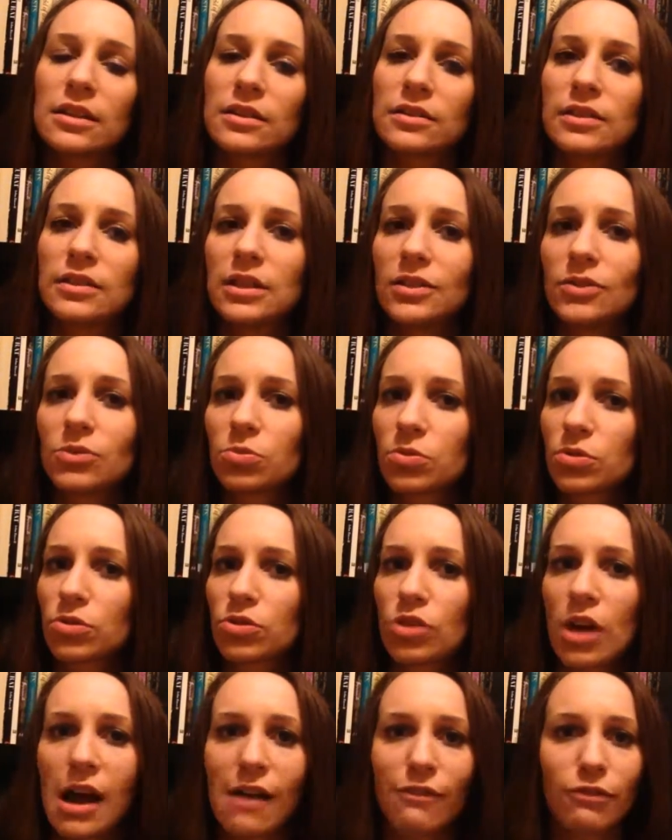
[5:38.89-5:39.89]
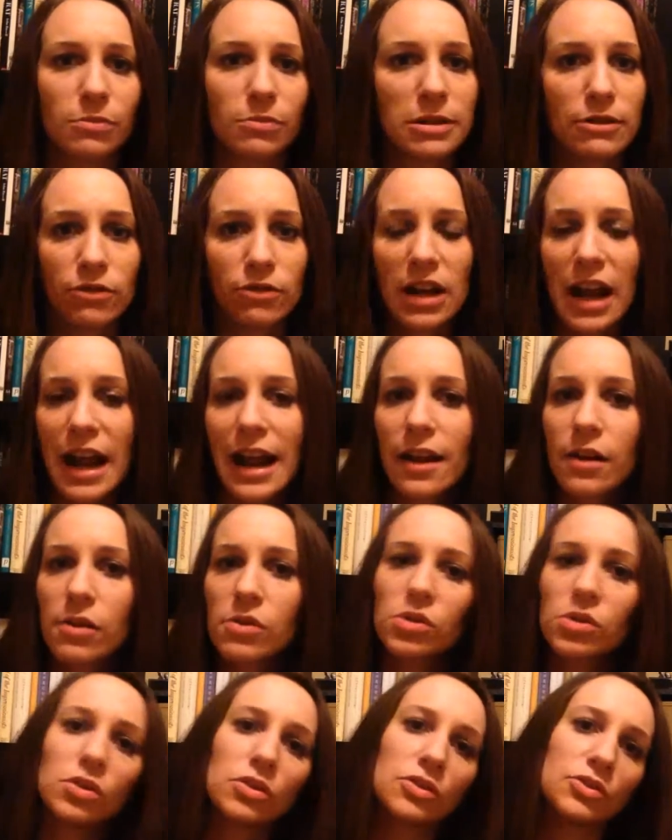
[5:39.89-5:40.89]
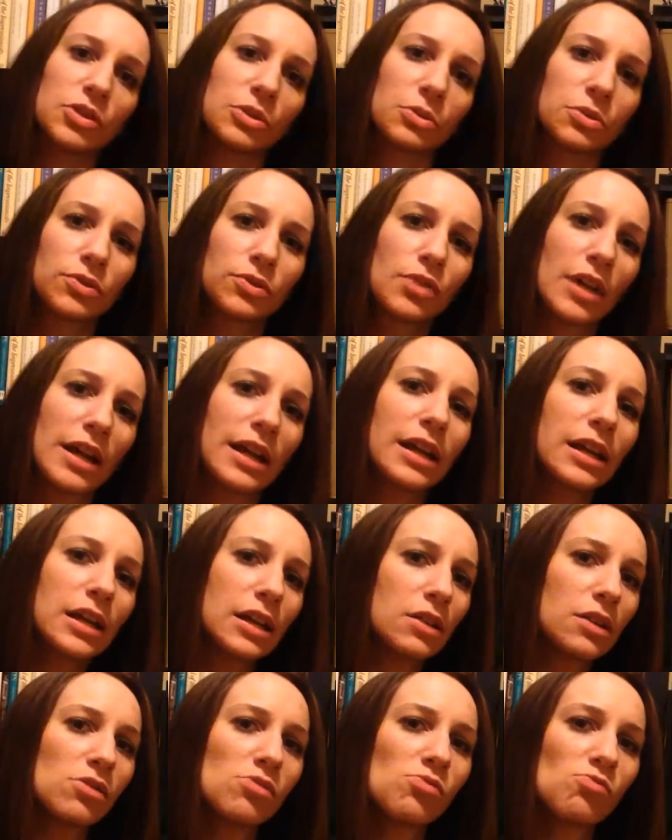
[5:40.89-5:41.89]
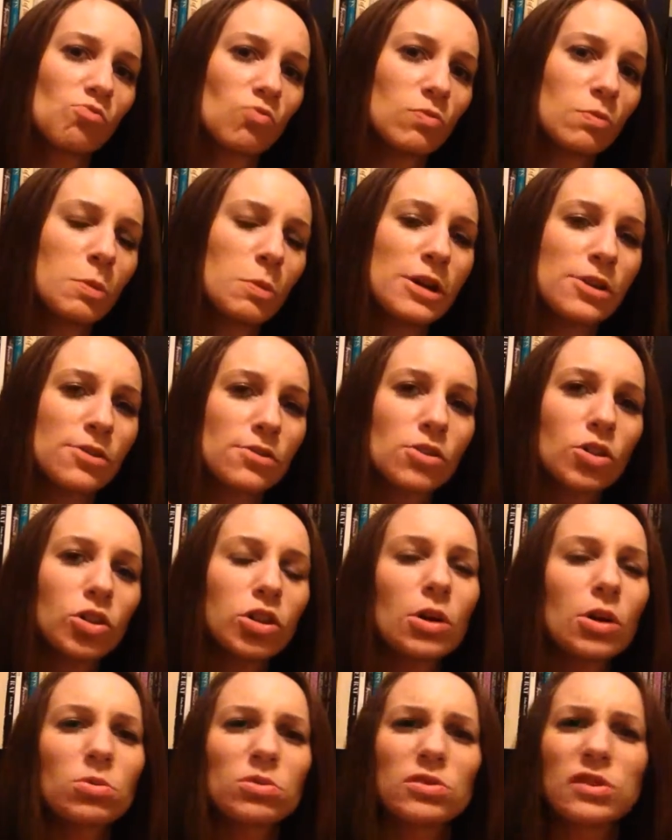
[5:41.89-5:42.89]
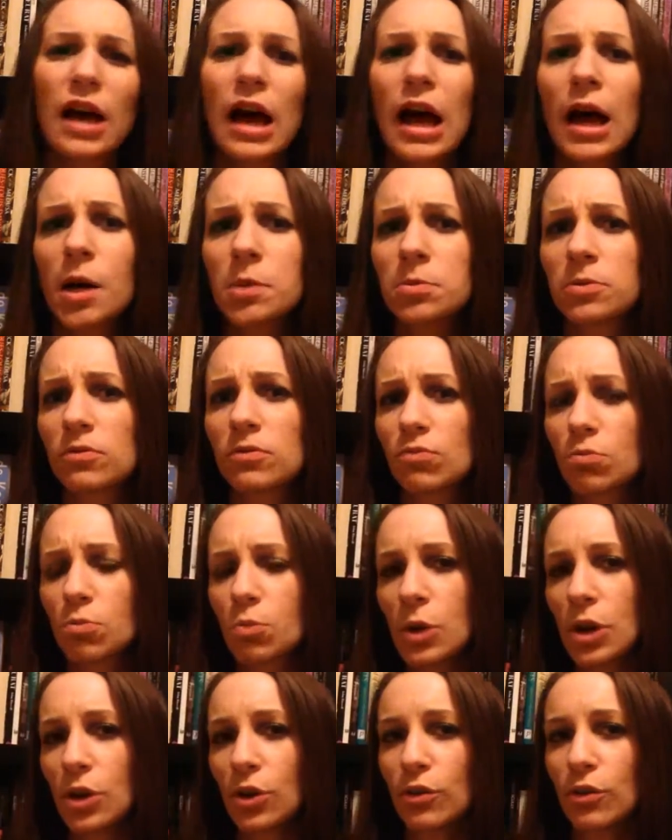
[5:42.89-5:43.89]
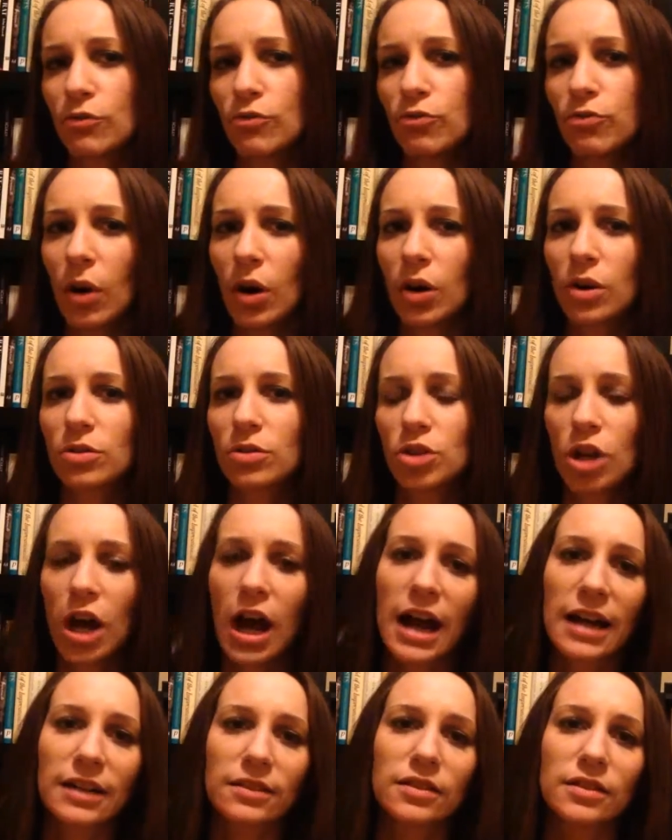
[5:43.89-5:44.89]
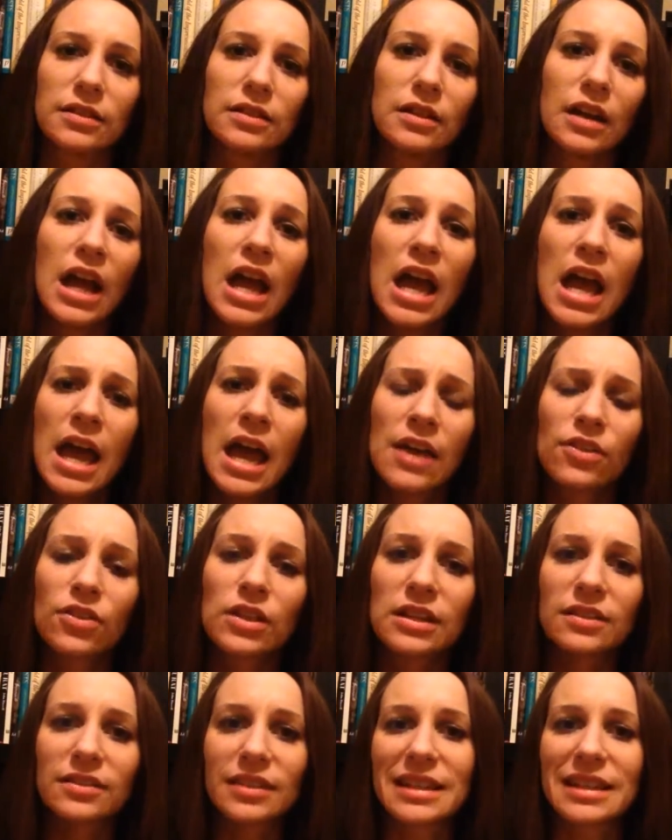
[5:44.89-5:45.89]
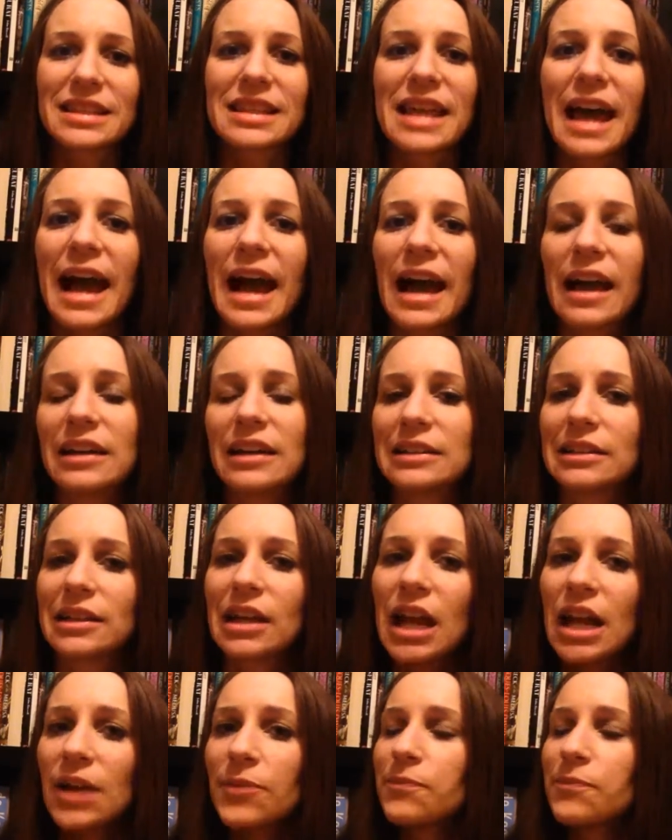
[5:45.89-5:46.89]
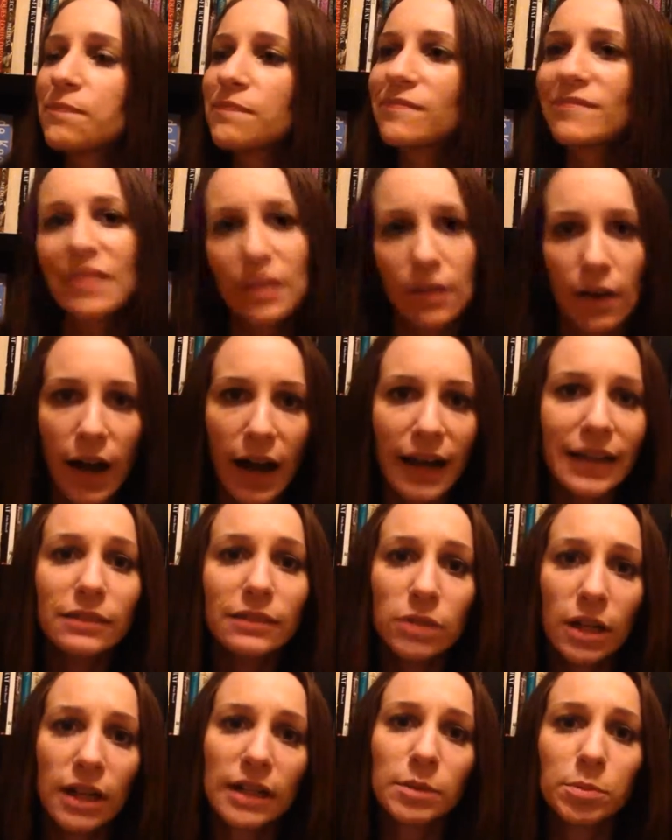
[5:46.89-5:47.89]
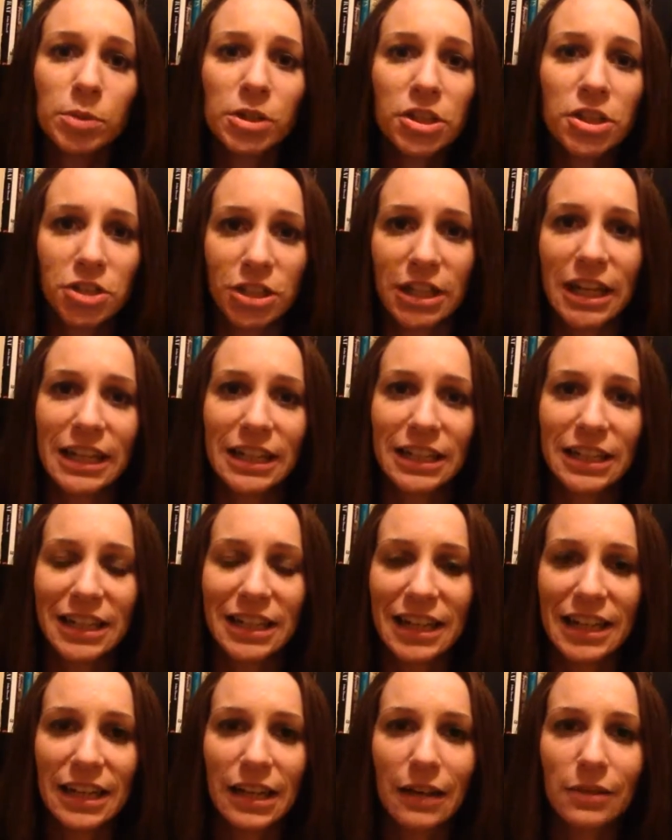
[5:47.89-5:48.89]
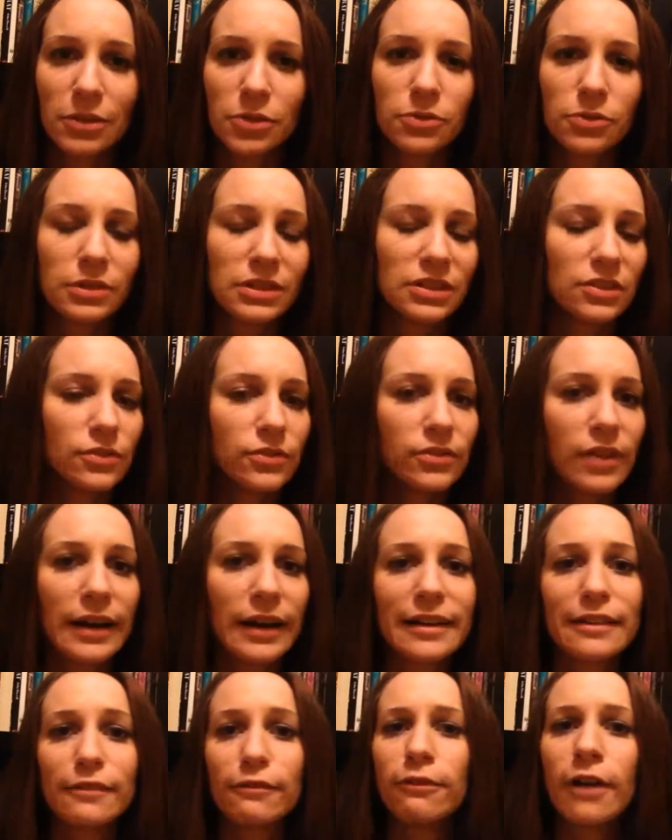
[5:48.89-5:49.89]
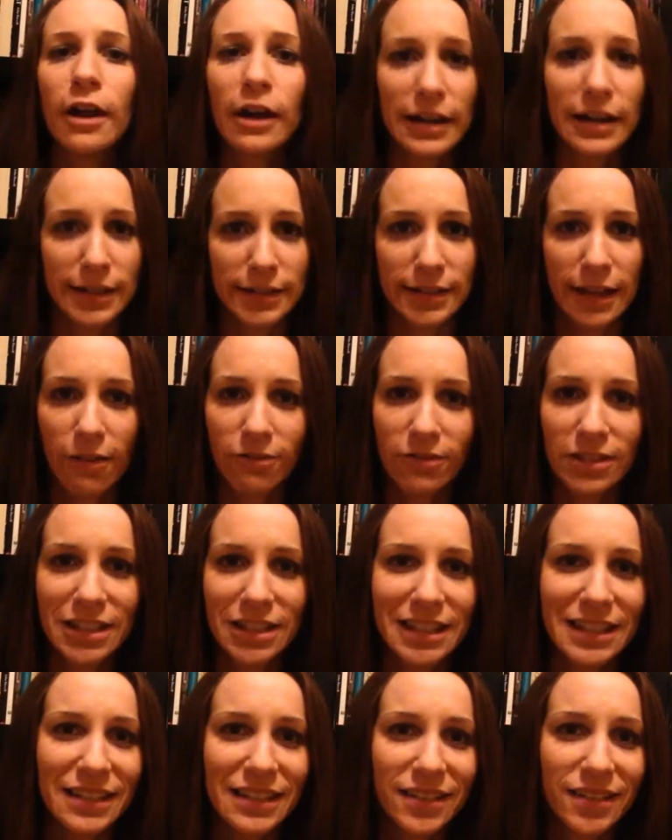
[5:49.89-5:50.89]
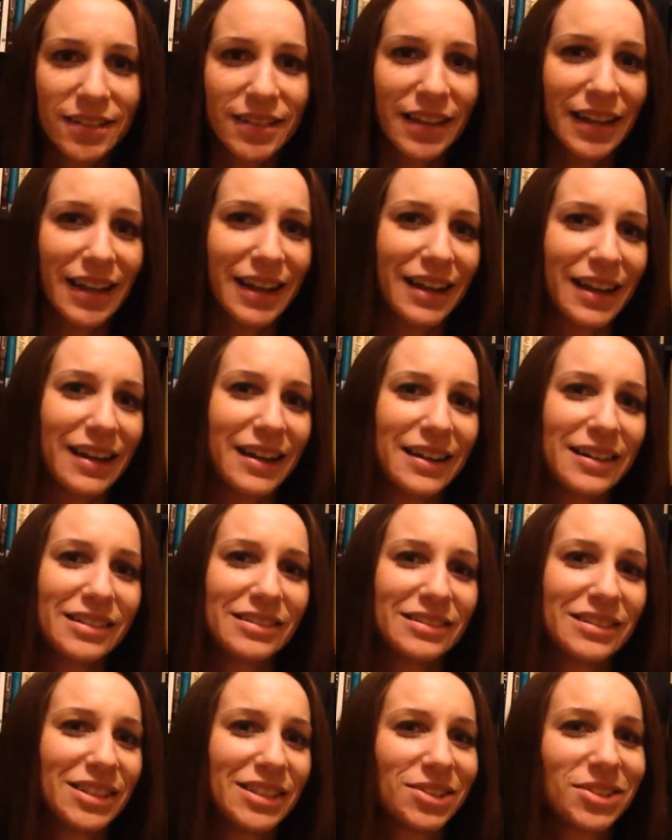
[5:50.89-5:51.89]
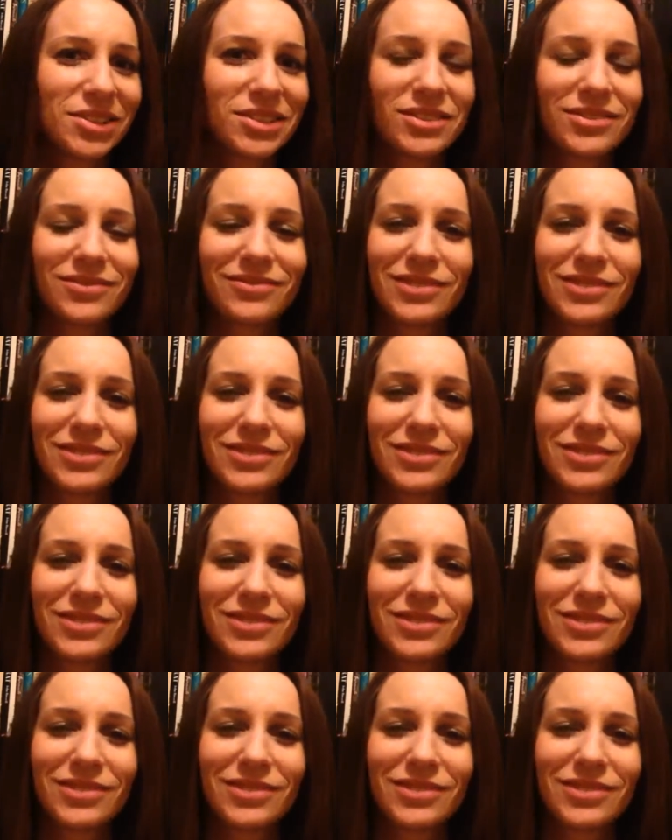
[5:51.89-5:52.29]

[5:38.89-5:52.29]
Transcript: The scenes were shot from different angles. There were like weird close ups, weird far shots, and things like that. And I, I appreciated it. It was it's very, very 70s. Uh, there are